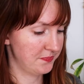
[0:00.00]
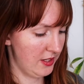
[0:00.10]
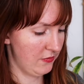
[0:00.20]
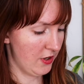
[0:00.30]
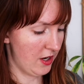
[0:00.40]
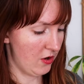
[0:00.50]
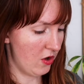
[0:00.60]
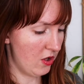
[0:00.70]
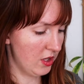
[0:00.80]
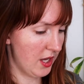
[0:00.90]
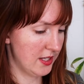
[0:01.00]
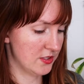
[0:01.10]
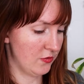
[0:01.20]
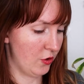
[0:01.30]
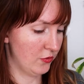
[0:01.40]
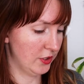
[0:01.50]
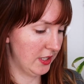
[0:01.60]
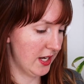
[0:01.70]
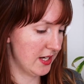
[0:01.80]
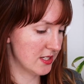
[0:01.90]
They've got all kinds of
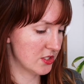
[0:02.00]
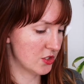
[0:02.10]
overlays.